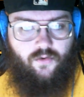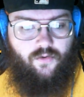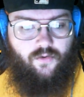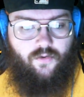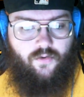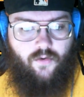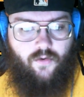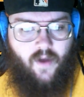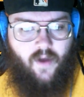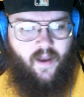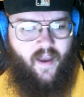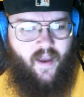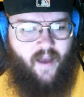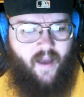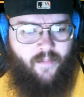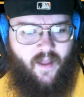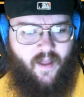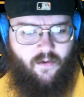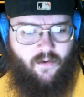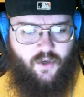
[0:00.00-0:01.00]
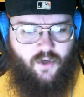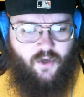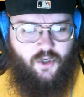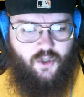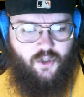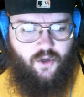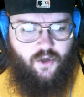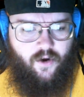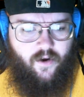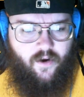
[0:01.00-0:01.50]
I'm not really
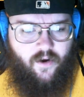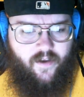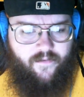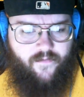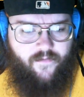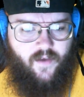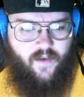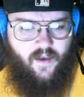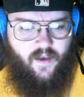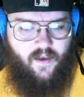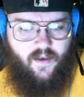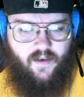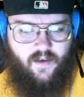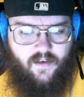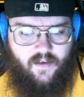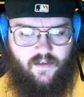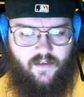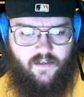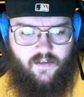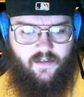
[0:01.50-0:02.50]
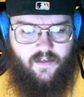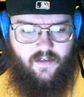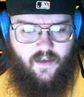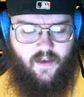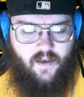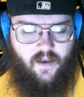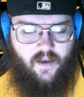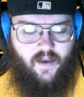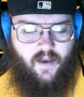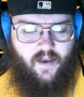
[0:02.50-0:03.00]
sure if he is
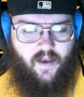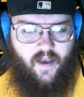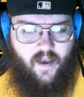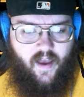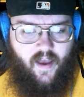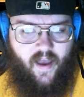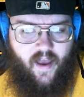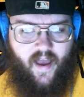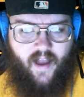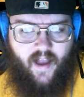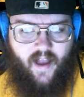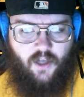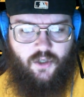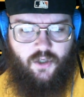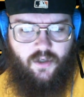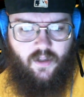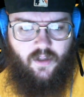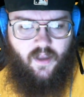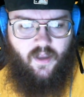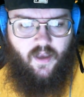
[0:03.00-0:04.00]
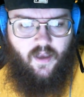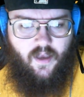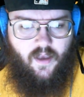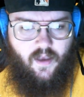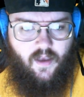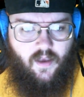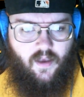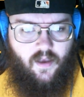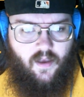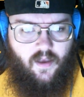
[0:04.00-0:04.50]

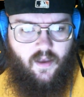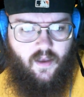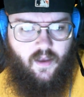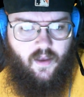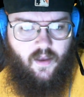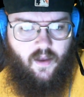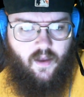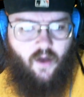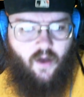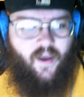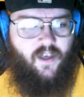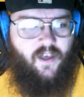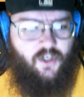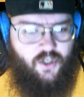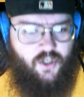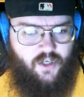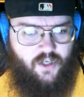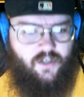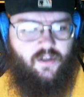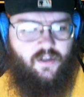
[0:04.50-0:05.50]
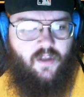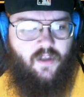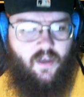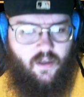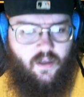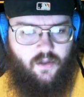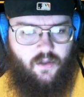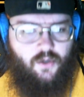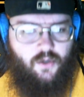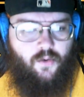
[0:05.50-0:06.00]
actually. Oh, he's just the
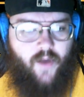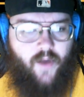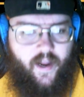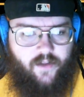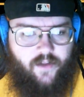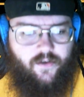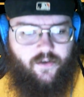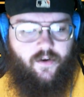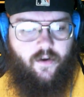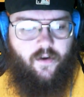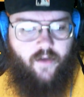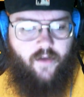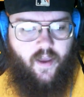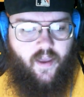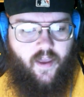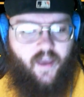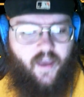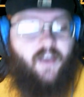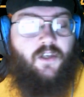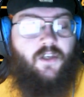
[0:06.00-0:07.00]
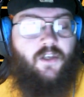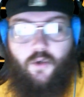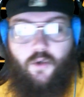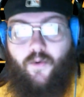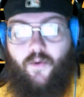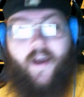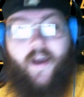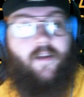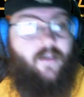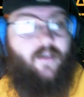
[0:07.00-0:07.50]
director. Okay, yeah, he's
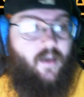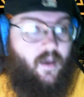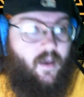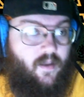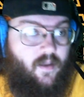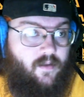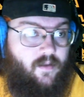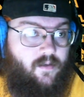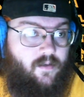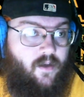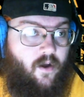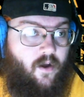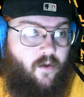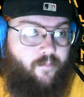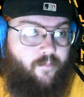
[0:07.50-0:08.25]
directing it. So,